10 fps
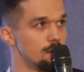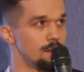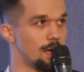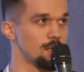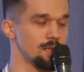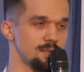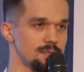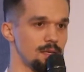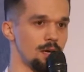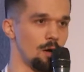Now let's
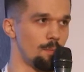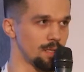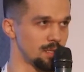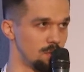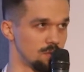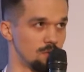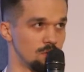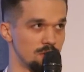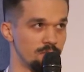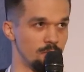see how a possible
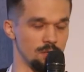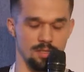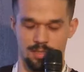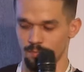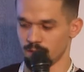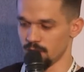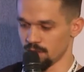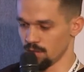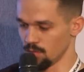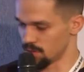solution for this
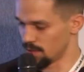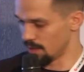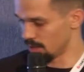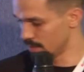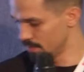application looks like.